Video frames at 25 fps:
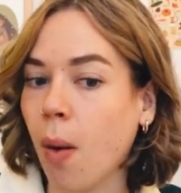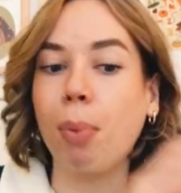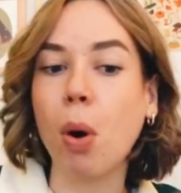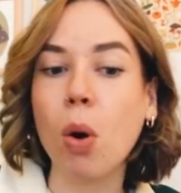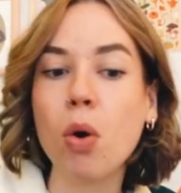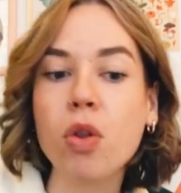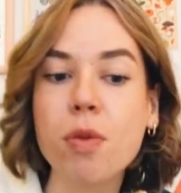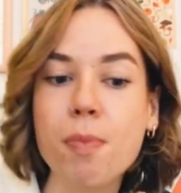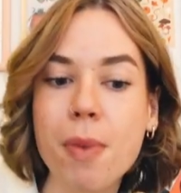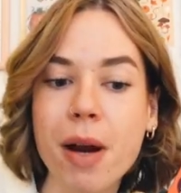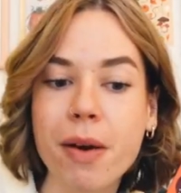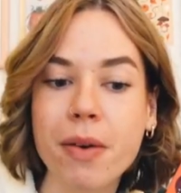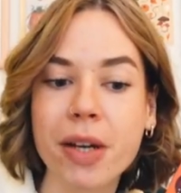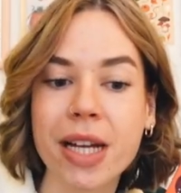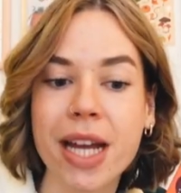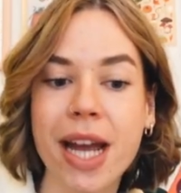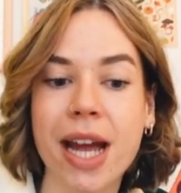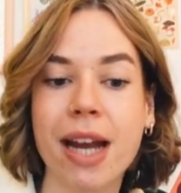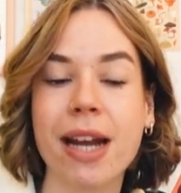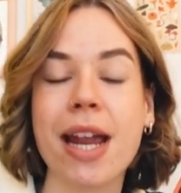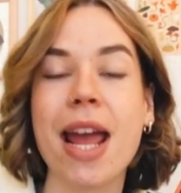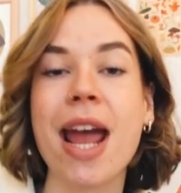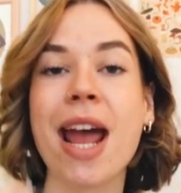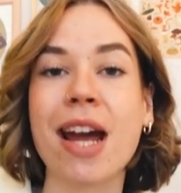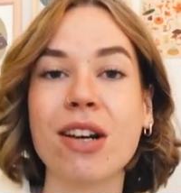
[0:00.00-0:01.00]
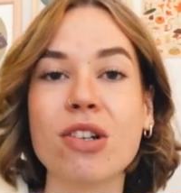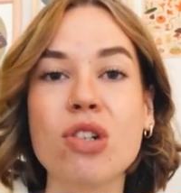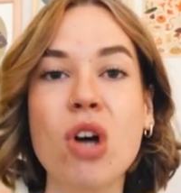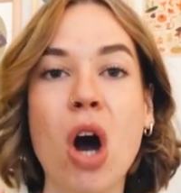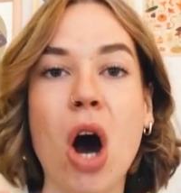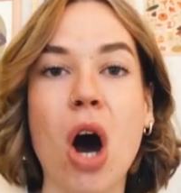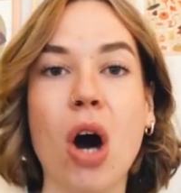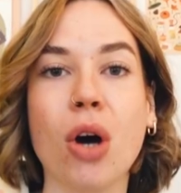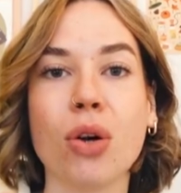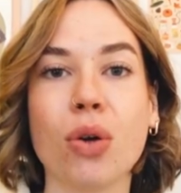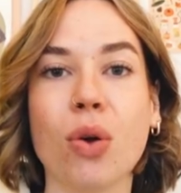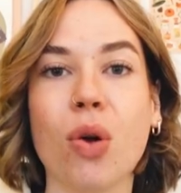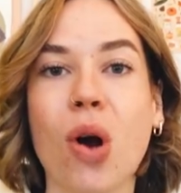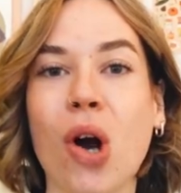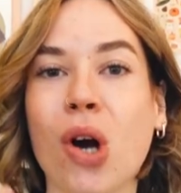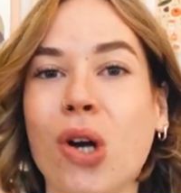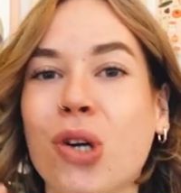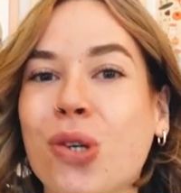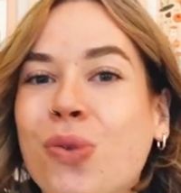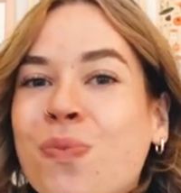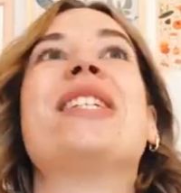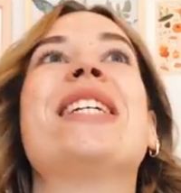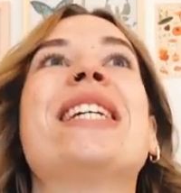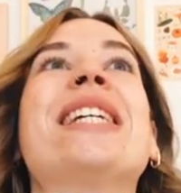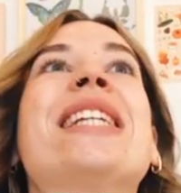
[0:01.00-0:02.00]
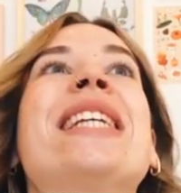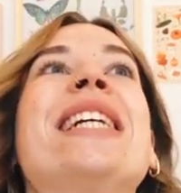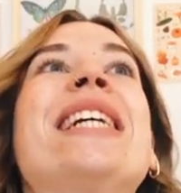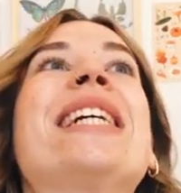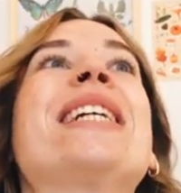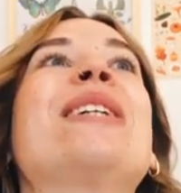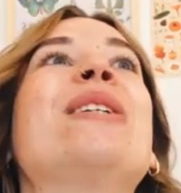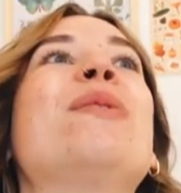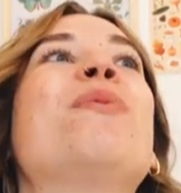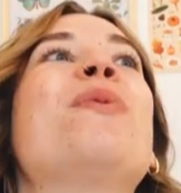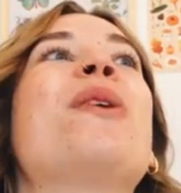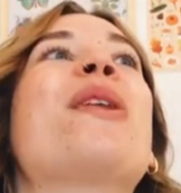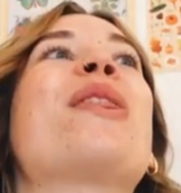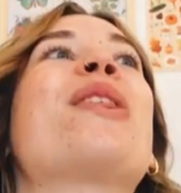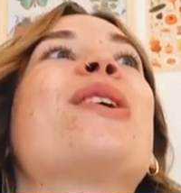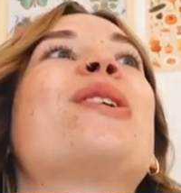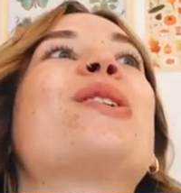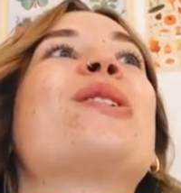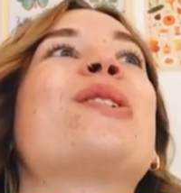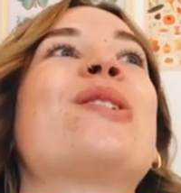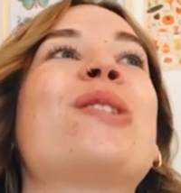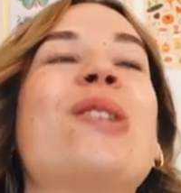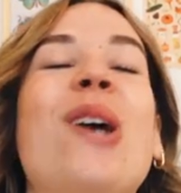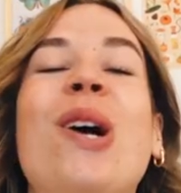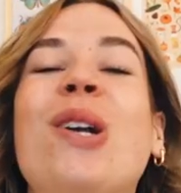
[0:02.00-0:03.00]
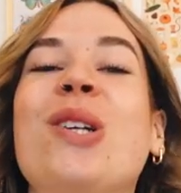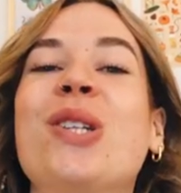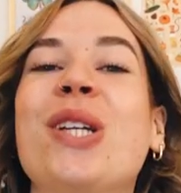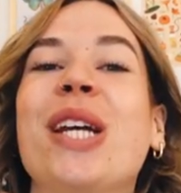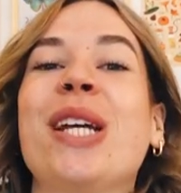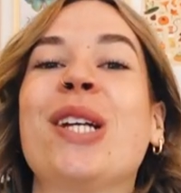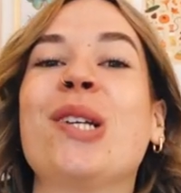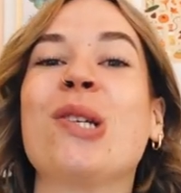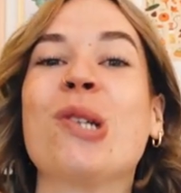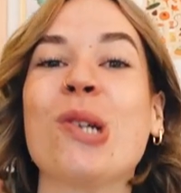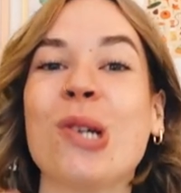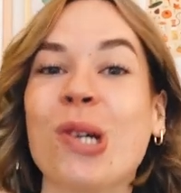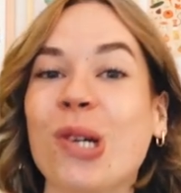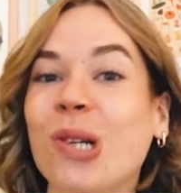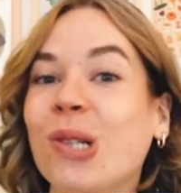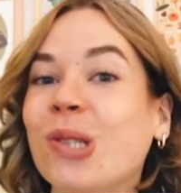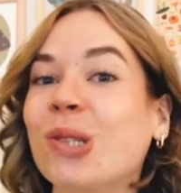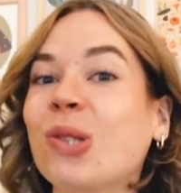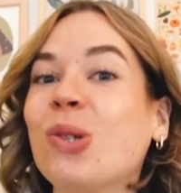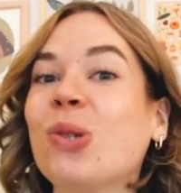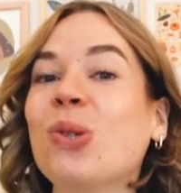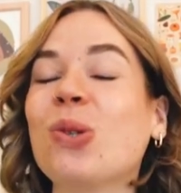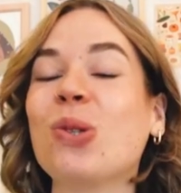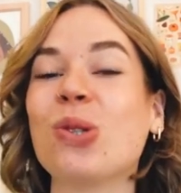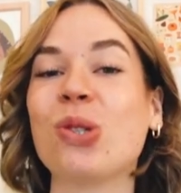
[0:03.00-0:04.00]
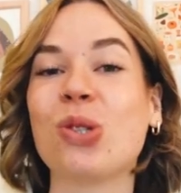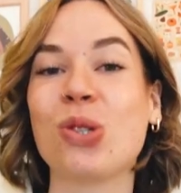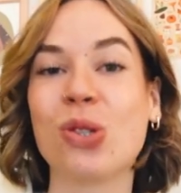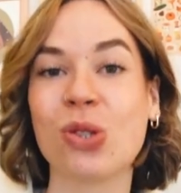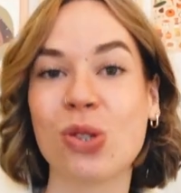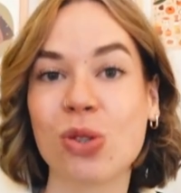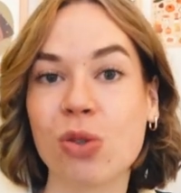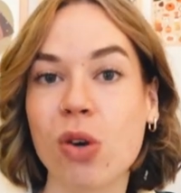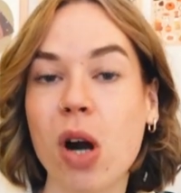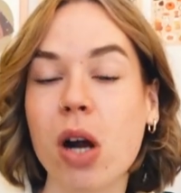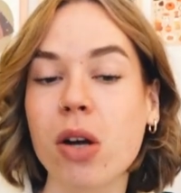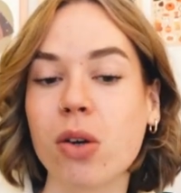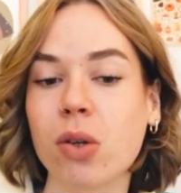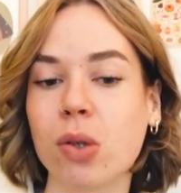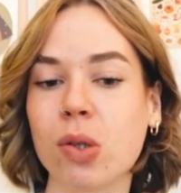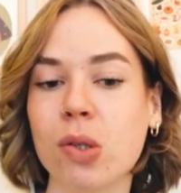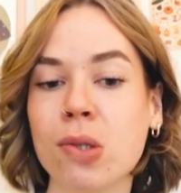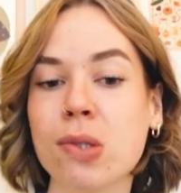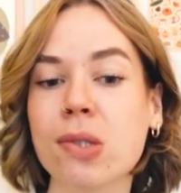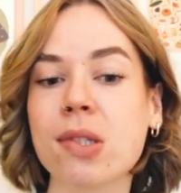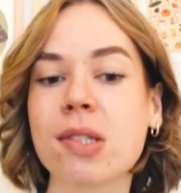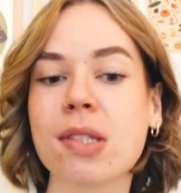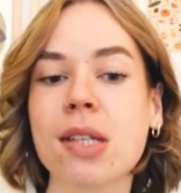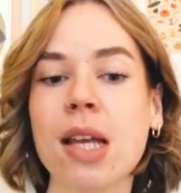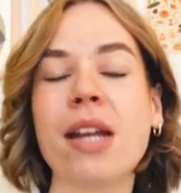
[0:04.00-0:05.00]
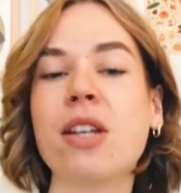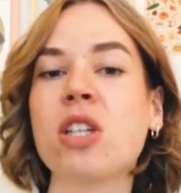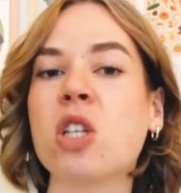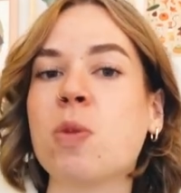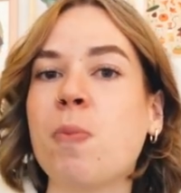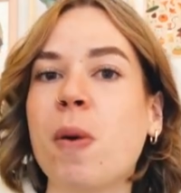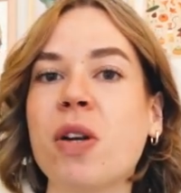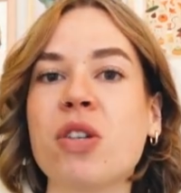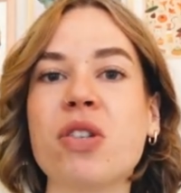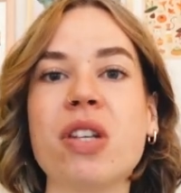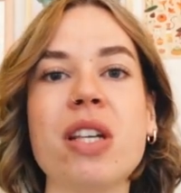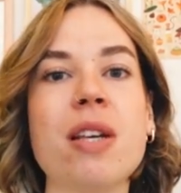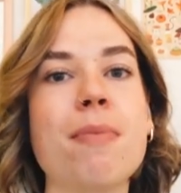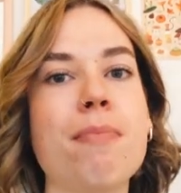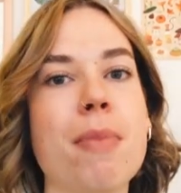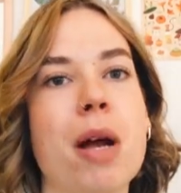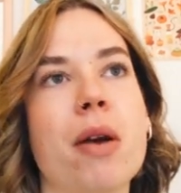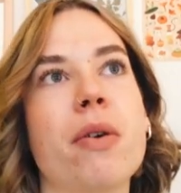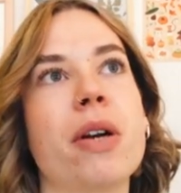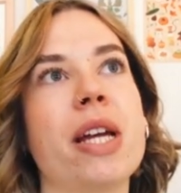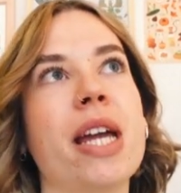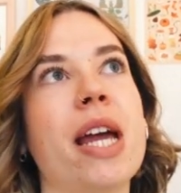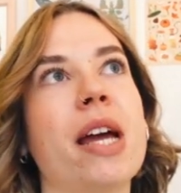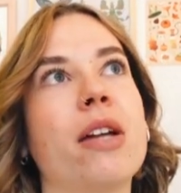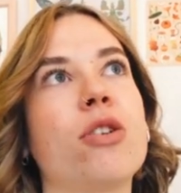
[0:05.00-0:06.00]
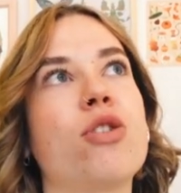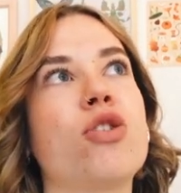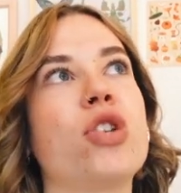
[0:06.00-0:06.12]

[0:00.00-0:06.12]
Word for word: Both Marianne and Connell are dealing with such internal struggles, and especially Marianne,